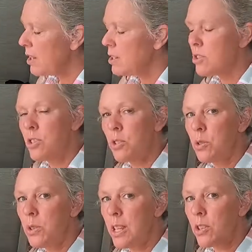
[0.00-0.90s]
is
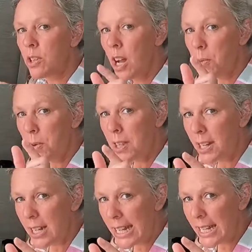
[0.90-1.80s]
to either come
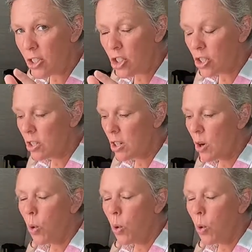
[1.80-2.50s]
within 1 inch